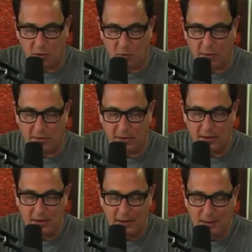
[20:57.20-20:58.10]
work with
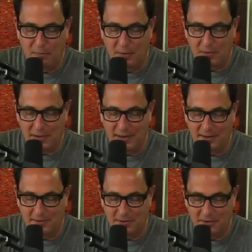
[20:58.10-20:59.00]
and be
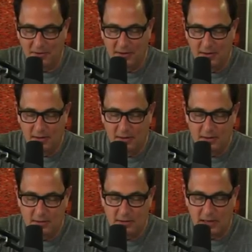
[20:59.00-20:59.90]
related to.
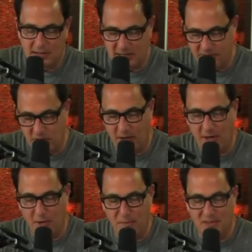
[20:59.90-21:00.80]
Uh, Steve's not
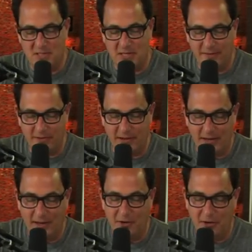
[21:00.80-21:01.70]
here, but Steve
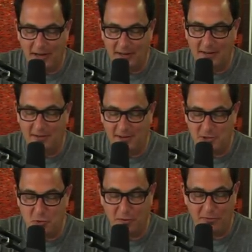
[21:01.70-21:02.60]
Lynn and your dad can
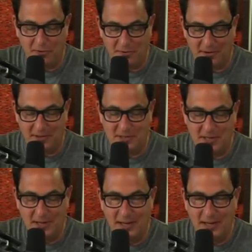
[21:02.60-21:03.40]
teach you a few things